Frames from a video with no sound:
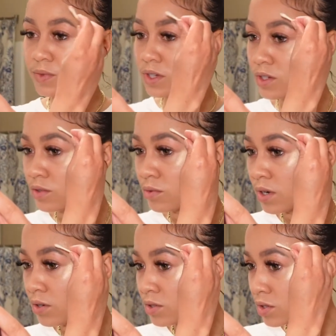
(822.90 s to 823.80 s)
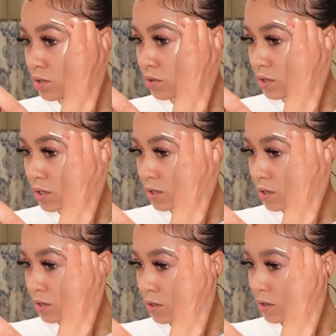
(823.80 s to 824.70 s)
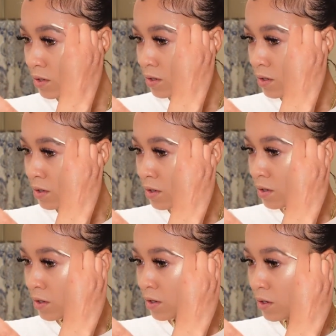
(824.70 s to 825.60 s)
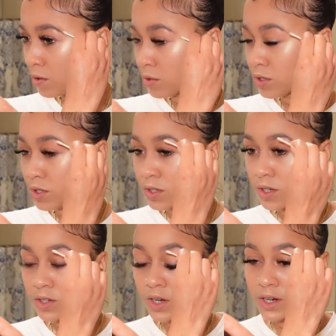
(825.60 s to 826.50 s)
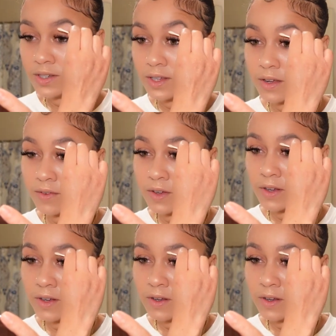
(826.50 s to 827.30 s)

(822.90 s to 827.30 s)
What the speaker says: This is one I was just using. And we're just gonna try to save it,